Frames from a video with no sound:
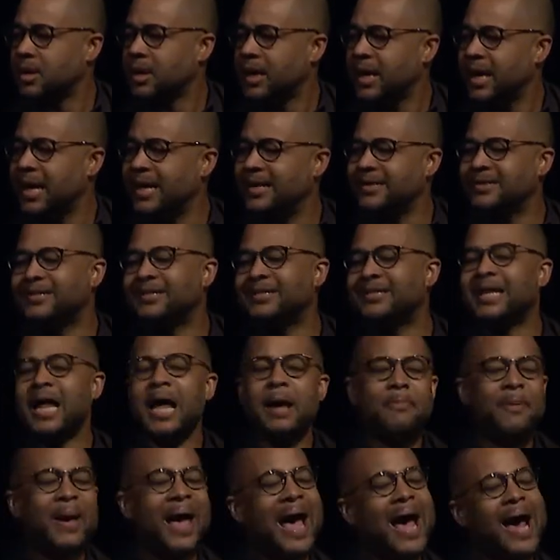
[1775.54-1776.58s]
and
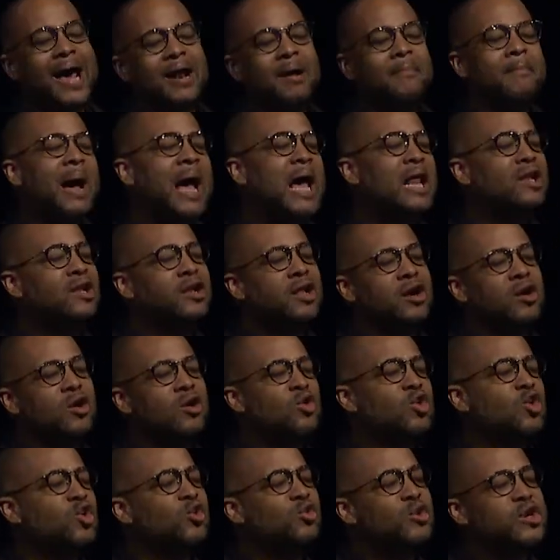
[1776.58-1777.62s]
step out of my little
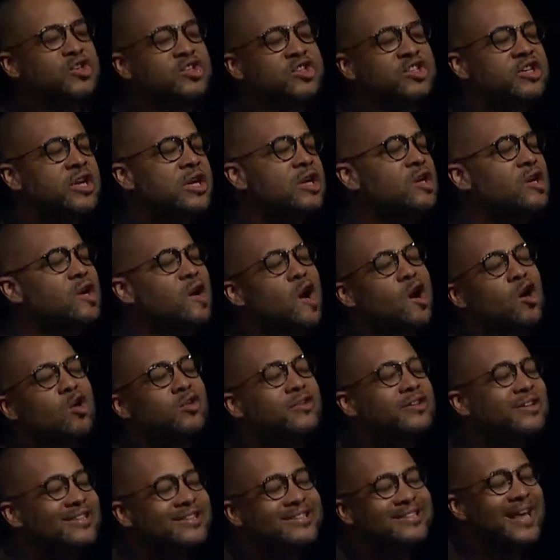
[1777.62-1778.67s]
Christian
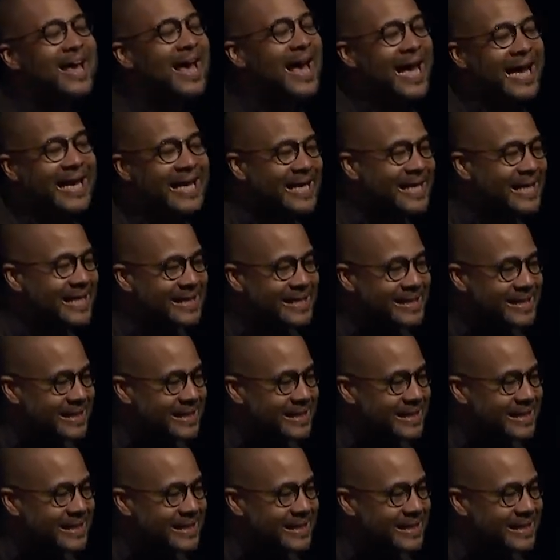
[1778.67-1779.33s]
cul-de-sac